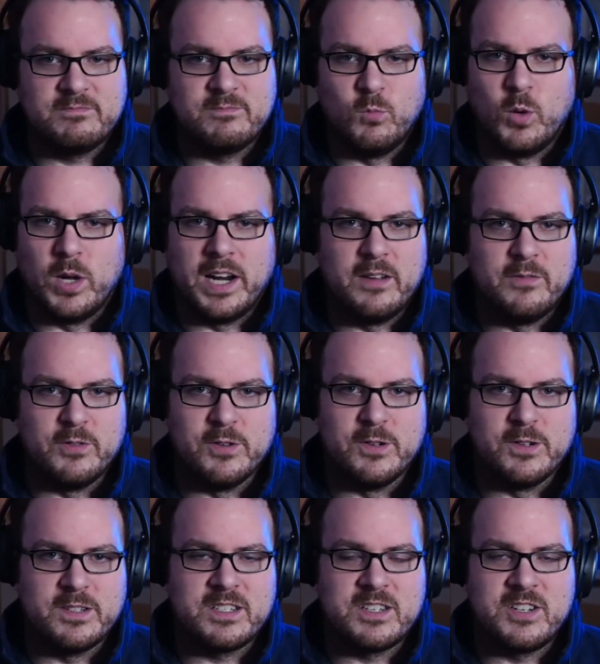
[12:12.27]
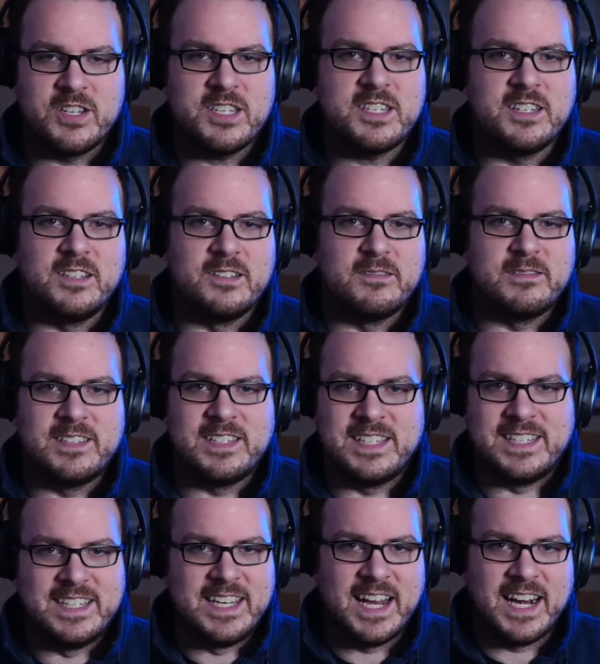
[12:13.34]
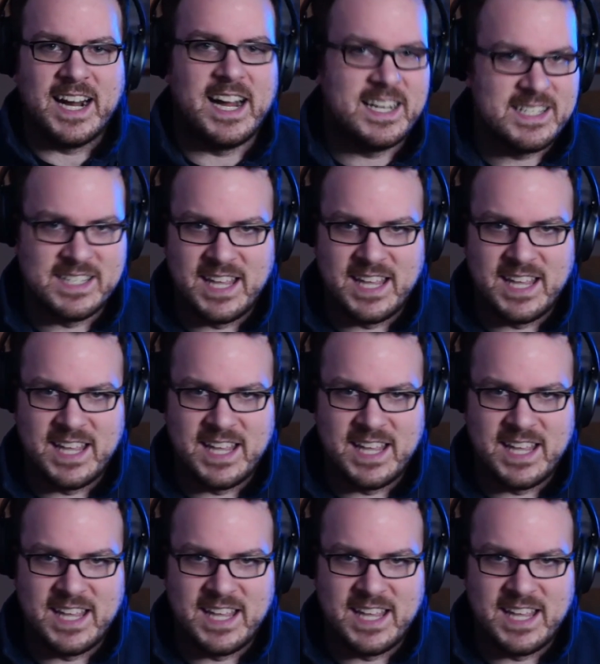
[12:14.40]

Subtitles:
whatever just to get onto